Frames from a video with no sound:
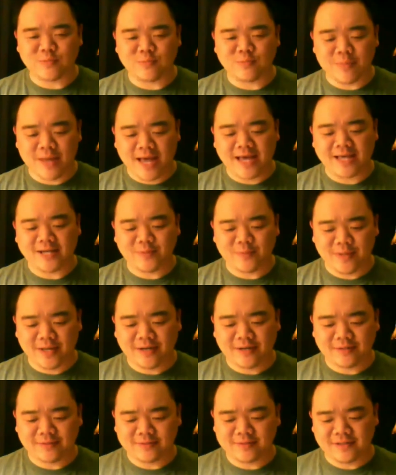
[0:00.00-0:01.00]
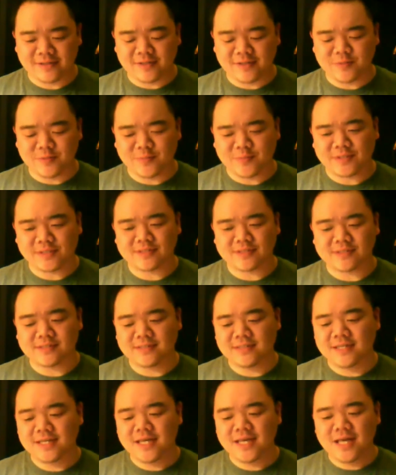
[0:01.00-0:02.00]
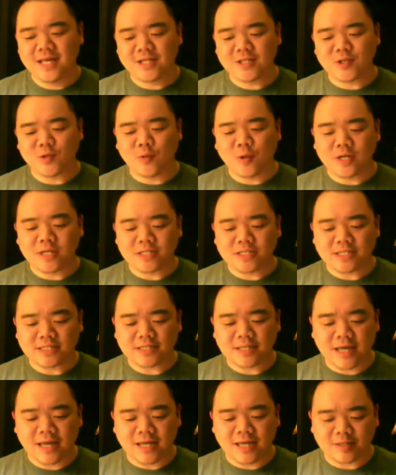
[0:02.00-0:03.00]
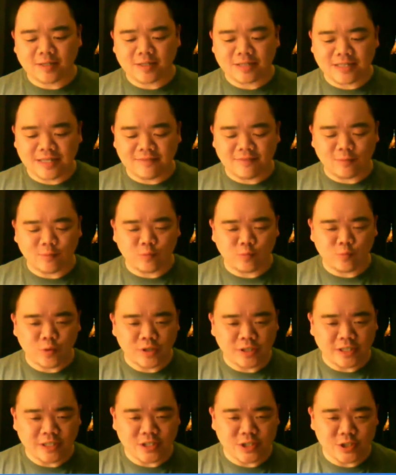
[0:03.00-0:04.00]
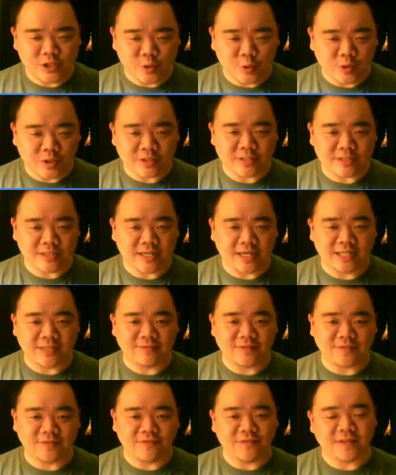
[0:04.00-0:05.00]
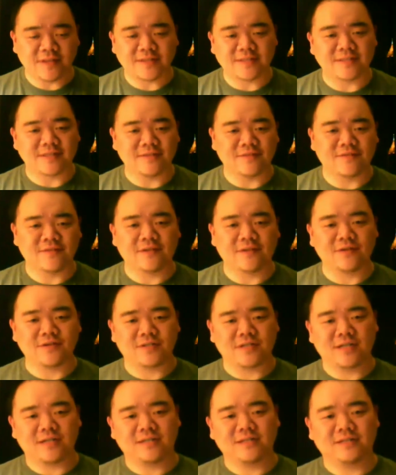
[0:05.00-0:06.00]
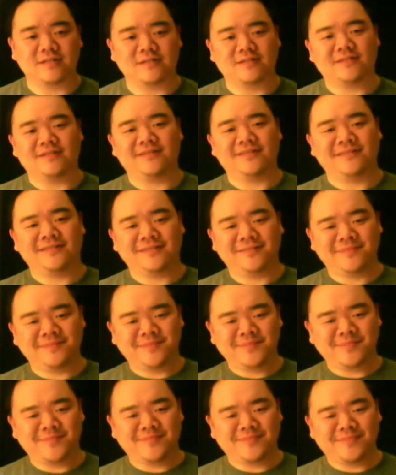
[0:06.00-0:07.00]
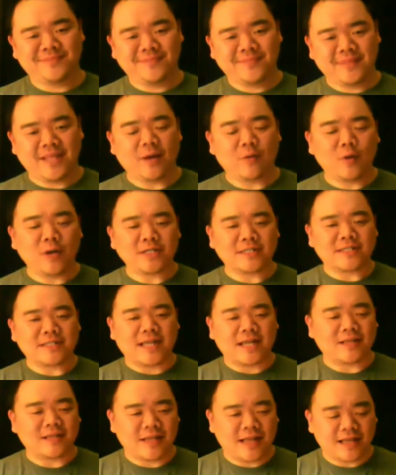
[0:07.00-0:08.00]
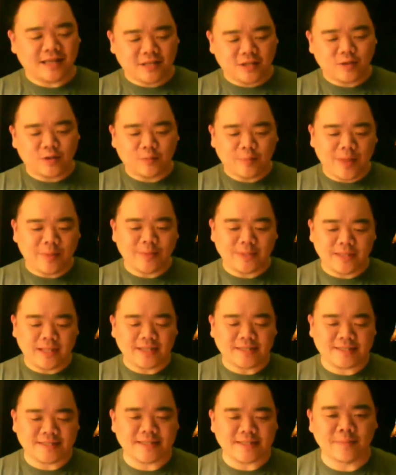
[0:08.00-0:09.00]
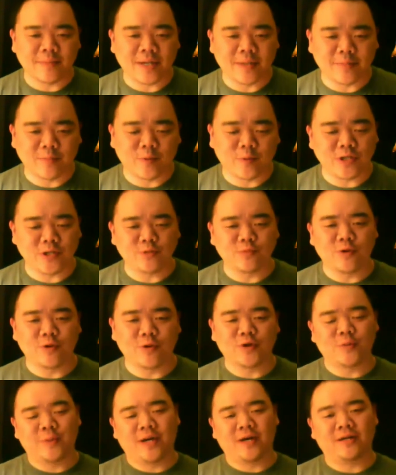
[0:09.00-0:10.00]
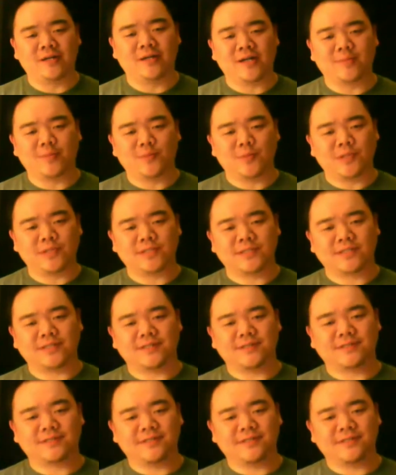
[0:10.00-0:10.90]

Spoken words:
you mad about the Olympics, do you want to just kind of give a really short kind of defense of figure skating? That wasn't that maybe like sum up what you wrote about a couple weeks ago.